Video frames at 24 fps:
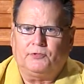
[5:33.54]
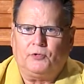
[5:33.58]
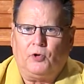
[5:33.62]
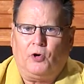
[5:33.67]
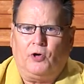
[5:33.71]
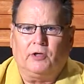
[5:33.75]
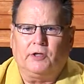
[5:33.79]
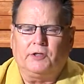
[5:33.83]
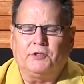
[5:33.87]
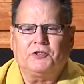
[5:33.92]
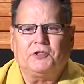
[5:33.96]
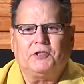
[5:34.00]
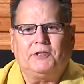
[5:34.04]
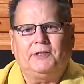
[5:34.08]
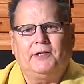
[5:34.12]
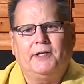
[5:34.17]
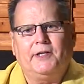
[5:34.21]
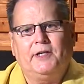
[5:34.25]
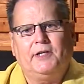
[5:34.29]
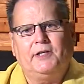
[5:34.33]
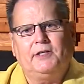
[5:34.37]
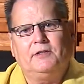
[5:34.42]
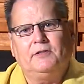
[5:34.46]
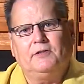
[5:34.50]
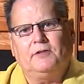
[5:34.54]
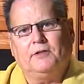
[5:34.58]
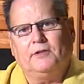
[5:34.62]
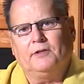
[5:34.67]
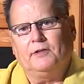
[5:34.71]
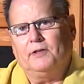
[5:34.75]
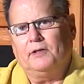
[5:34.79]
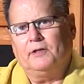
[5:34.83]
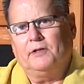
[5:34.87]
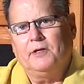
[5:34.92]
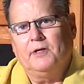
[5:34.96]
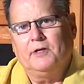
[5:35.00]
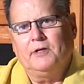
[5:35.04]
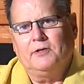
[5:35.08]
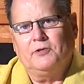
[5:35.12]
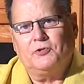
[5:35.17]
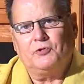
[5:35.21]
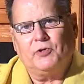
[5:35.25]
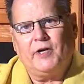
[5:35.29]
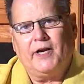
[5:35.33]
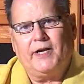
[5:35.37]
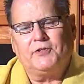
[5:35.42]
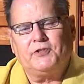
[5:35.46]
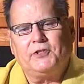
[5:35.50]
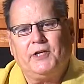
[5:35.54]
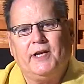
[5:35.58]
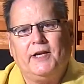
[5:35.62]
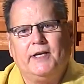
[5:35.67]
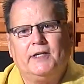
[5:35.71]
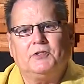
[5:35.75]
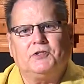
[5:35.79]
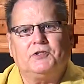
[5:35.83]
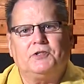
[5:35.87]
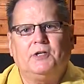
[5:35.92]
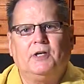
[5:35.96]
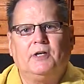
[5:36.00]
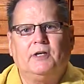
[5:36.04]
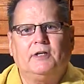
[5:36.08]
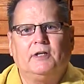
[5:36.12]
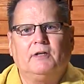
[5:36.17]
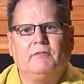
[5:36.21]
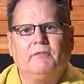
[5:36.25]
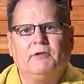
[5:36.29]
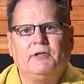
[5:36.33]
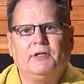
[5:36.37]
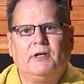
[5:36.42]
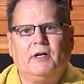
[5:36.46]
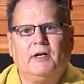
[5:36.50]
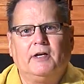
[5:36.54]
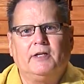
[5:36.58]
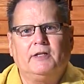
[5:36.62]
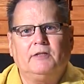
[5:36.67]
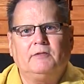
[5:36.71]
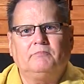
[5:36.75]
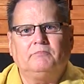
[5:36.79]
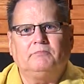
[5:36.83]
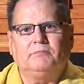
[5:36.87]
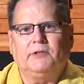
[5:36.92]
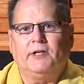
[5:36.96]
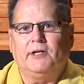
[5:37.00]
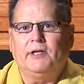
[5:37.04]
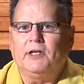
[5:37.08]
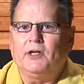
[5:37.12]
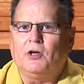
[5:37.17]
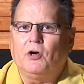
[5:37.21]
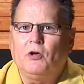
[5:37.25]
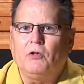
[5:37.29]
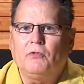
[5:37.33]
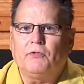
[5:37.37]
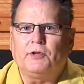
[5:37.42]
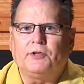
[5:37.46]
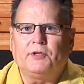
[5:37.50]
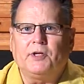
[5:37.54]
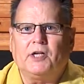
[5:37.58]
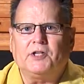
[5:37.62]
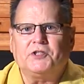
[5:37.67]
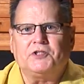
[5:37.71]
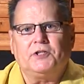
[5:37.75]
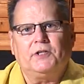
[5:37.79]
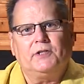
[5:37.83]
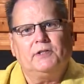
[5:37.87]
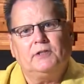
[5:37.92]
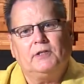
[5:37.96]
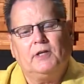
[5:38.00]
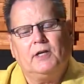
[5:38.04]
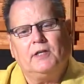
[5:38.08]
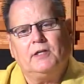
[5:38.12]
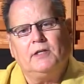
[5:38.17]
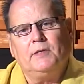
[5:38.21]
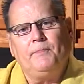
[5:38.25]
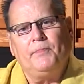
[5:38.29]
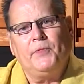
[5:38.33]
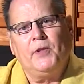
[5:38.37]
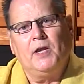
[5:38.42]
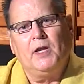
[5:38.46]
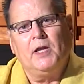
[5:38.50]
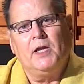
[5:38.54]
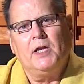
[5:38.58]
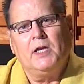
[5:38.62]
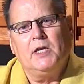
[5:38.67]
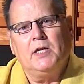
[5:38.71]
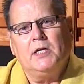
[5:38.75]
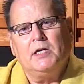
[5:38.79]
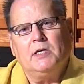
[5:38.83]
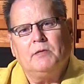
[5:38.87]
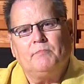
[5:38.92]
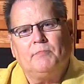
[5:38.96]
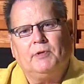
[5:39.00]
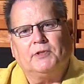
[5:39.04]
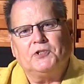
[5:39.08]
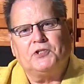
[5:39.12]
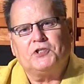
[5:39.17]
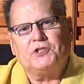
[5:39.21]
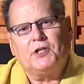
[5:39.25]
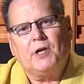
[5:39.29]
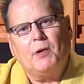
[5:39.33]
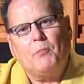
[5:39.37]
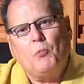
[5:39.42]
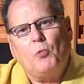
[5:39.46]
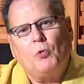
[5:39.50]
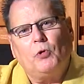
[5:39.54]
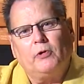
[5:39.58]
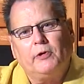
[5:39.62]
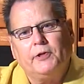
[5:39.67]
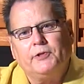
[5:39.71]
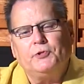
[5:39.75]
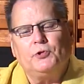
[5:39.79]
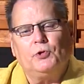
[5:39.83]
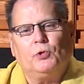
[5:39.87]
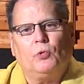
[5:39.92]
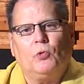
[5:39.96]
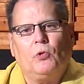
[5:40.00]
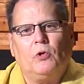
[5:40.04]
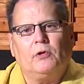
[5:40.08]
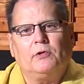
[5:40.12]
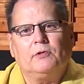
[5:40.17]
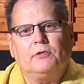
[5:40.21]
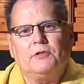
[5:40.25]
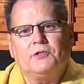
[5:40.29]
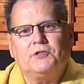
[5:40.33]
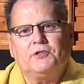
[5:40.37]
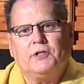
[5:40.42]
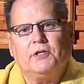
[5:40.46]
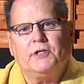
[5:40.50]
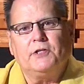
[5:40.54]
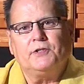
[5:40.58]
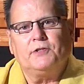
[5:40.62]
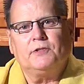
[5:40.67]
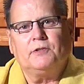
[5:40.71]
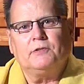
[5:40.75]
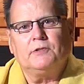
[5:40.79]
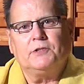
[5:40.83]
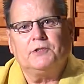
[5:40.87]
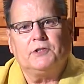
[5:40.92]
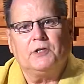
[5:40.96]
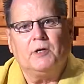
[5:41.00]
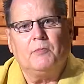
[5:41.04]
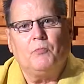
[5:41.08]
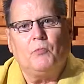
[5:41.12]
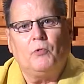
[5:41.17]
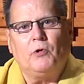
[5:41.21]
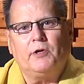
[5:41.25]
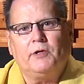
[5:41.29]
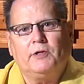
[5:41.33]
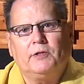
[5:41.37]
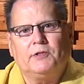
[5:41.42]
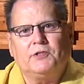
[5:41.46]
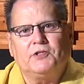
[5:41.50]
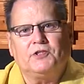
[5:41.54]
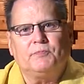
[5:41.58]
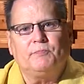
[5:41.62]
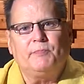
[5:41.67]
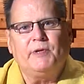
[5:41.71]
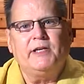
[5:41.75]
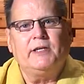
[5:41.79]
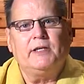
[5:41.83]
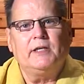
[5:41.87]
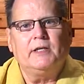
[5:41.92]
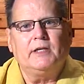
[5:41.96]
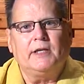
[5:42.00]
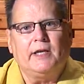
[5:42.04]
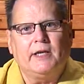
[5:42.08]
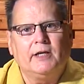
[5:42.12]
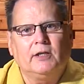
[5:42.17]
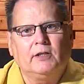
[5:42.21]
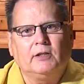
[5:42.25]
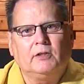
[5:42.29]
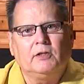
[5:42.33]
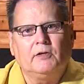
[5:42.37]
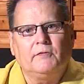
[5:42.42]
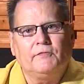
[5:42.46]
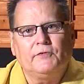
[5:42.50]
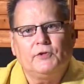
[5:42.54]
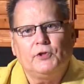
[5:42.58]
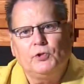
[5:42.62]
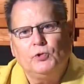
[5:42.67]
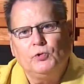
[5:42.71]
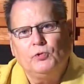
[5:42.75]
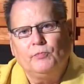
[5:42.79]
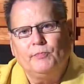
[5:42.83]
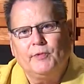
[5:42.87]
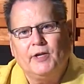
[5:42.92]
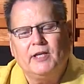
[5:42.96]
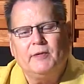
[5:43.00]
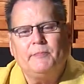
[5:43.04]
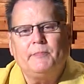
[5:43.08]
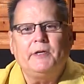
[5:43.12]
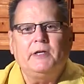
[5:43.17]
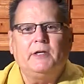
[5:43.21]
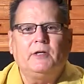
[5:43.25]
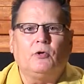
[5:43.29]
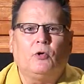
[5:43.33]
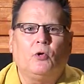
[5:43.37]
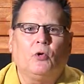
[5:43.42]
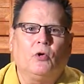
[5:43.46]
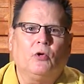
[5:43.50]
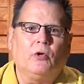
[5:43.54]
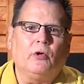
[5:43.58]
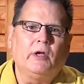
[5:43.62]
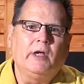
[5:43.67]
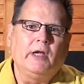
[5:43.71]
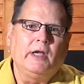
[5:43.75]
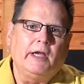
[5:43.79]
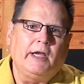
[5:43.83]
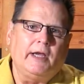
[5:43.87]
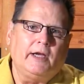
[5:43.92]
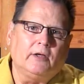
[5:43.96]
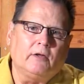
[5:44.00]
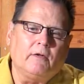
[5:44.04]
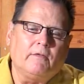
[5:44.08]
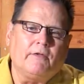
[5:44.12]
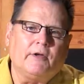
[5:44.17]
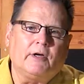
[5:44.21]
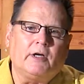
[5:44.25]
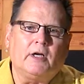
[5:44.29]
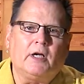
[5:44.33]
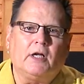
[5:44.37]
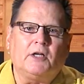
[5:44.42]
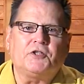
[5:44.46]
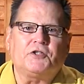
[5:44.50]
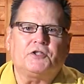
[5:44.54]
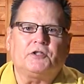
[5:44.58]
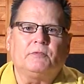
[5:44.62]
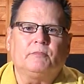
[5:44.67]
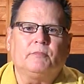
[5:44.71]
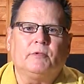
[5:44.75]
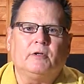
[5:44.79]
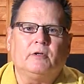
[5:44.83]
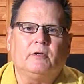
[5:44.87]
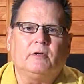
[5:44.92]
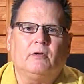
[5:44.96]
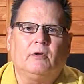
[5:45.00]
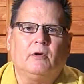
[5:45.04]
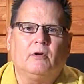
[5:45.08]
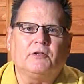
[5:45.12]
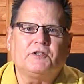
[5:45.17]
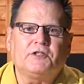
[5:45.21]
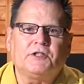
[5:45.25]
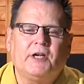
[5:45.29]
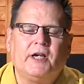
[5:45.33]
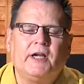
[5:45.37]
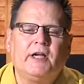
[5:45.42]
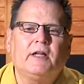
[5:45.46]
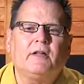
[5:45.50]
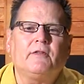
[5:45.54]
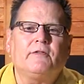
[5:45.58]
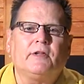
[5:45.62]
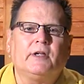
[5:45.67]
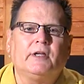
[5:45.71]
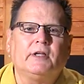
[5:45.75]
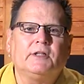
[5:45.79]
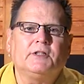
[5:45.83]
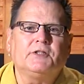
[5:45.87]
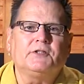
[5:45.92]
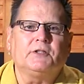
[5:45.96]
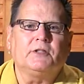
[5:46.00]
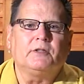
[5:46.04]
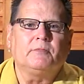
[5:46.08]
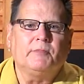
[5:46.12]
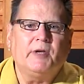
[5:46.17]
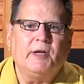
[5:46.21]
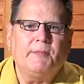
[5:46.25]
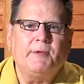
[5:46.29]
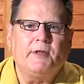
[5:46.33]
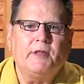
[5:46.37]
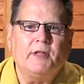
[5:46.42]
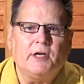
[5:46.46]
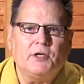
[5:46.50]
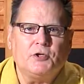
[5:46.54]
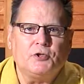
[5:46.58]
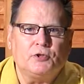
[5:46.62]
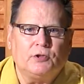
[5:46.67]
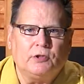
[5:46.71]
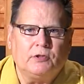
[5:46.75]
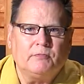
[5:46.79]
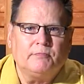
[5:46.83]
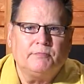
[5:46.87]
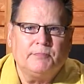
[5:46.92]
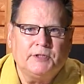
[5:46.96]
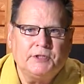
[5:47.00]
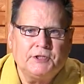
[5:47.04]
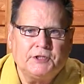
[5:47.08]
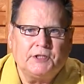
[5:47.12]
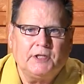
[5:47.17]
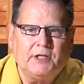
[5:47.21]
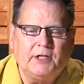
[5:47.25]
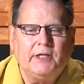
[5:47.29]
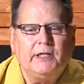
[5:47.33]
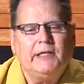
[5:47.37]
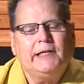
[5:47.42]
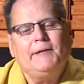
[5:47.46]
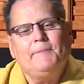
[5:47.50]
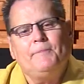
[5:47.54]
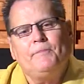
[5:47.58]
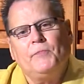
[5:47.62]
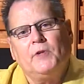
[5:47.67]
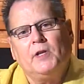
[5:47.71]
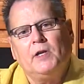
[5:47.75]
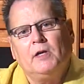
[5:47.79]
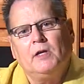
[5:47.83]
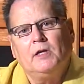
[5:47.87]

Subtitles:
toilets cleaned and the trash cans done every night, getting all the dusting done? But somewhere in your organization, someone is speaking ill of you maybe, or ill of the customer, or saying things that maybe they shouldn't be saying,